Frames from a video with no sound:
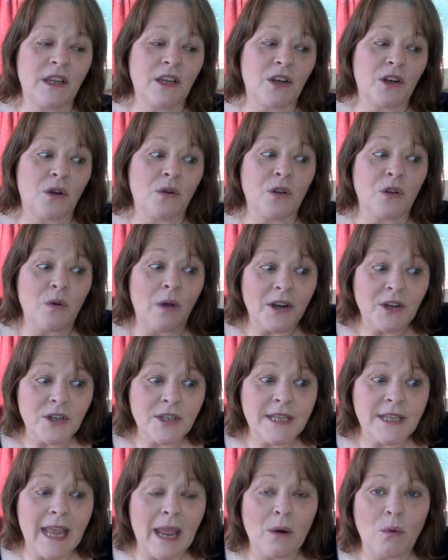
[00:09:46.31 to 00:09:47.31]
you
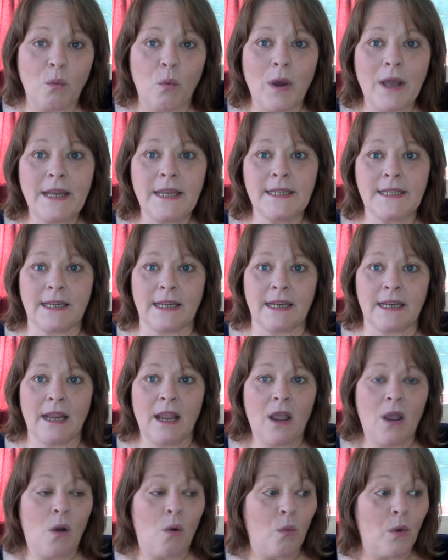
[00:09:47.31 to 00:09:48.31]
understand what is it,
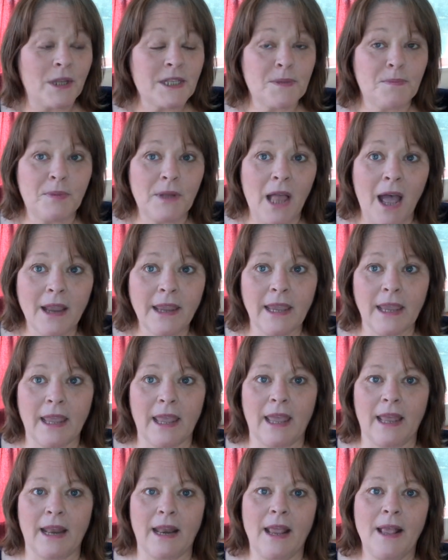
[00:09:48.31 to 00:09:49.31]
what's blocking
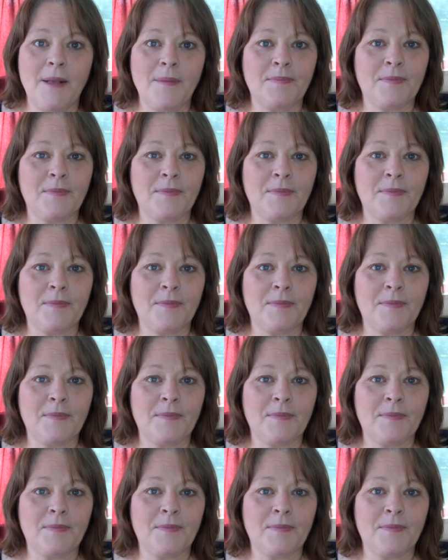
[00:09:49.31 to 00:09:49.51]
it, it.